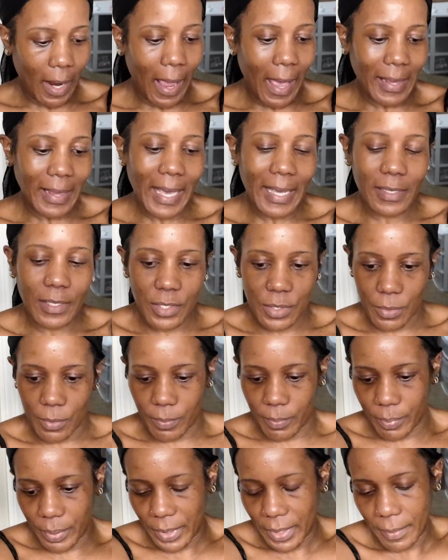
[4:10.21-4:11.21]
I like to
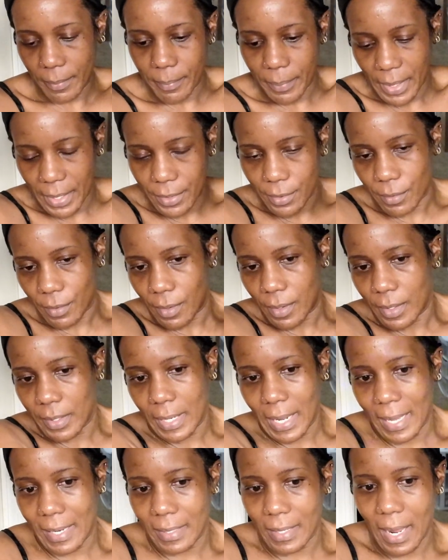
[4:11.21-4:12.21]
put butter on
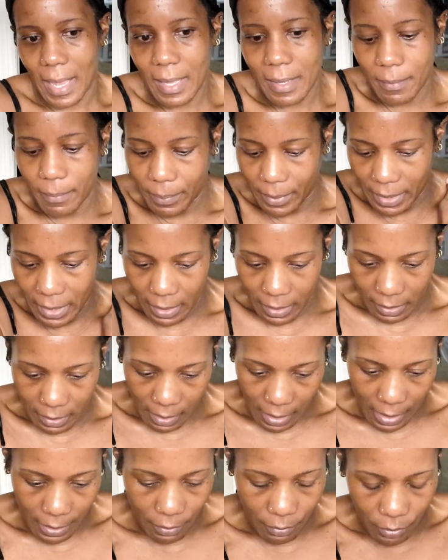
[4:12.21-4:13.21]
at night, but
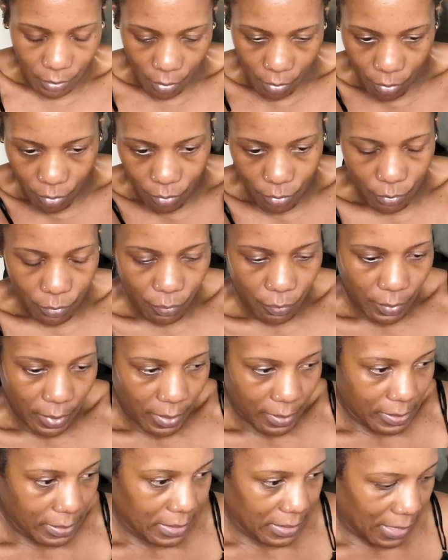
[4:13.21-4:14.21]
I don't know
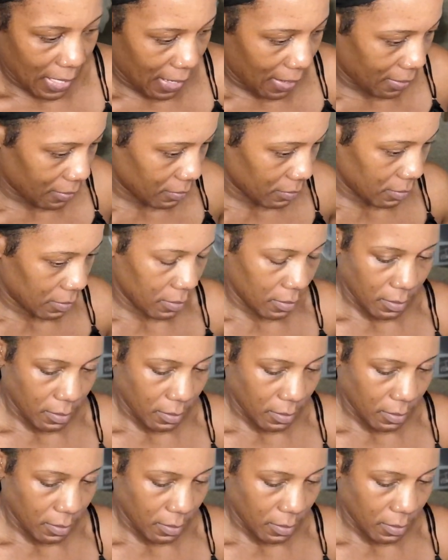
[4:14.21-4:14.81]
where it's at.